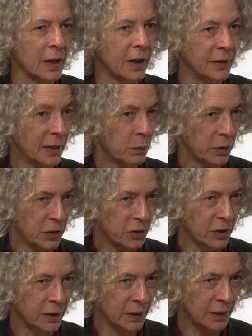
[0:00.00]
And then when they
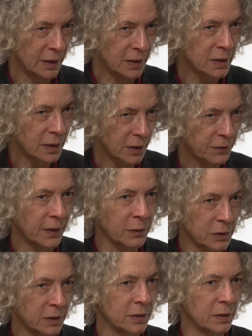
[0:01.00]
really needed it, they
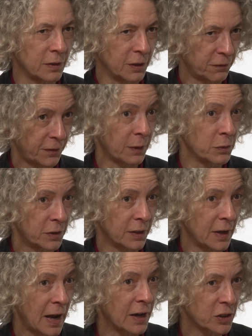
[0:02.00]
found
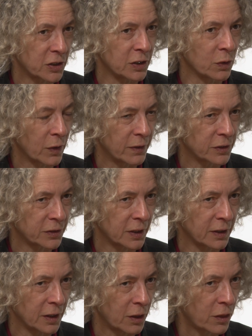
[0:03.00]
that actually not
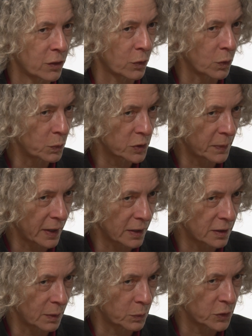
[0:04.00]
everything they thought was
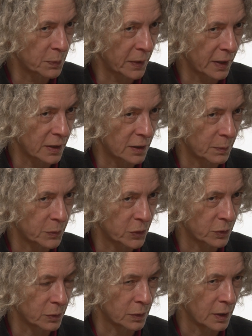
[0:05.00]
backed up was backed up.
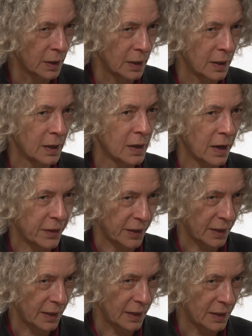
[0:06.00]
So I
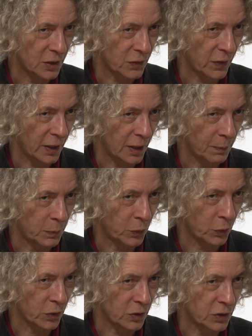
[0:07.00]
think it is very
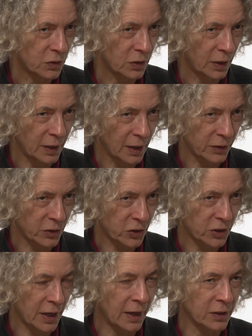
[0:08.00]
important to really
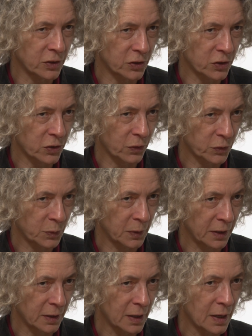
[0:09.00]
understand your
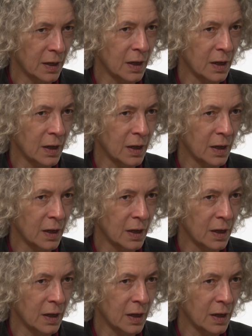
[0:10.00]
software.